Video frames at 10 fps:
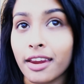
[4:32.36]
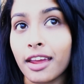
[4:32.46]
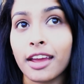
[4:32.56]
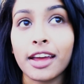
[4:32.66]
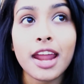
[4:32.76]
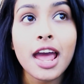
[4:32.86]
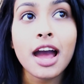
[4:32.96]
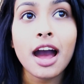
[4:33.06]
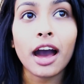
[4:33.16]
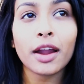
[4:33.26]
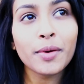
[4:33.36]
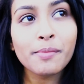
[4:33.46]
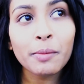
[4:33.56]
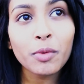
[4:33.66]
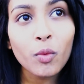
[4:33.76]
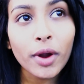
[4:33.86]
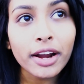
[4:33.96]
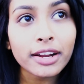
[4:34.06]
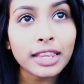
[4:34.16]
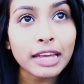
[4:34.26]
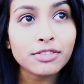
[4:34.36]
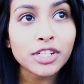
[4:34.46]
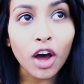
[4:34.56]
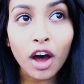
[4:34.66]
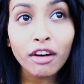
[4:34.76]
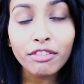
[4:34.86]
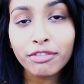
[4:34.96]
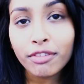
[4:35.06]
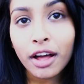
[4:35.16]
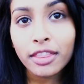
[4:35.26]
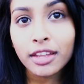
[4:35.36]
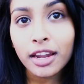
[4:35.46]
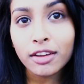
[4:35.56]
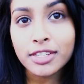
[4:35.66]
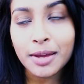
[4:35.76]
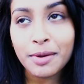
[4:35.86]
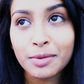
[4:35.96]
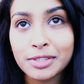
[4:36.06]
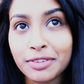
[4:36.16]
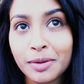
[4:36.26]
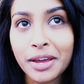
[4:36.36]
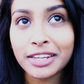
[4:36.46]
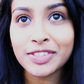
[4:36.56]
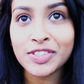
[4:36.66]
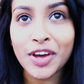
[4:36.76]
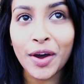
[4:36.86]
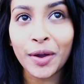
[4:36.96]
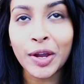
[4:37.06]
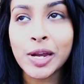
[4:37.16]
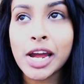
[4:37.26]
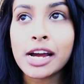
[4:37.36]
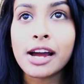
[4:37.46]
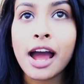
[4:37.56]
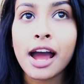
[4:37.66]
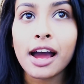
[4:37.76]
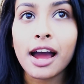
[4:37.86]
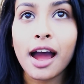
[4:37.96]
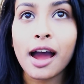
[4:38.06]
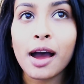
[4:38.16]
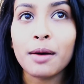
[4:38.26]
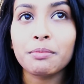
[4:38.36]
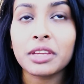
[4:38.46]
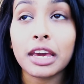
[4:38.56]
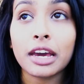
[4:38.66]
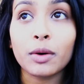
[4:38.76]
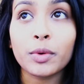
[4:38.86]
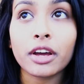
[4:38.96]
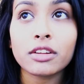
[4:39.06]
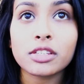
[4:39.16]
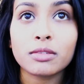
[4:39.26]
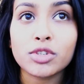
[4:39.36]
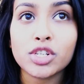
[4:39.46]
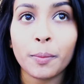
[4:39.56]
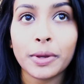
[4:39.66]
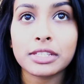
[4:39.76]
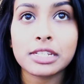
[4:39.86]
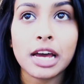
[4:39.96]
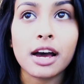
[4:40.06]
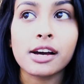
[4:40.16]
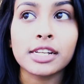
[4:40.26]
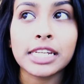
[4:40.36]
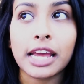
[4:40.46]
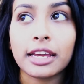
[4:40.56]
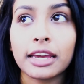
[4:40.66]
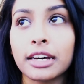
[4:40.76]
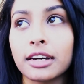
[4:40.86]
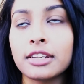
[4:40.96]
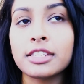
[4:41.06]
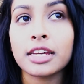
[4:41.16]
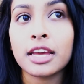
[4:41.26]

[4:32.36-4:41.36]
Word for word: and I don't remember where it left off the last time I was filming so um, yeah we got some shoppings done and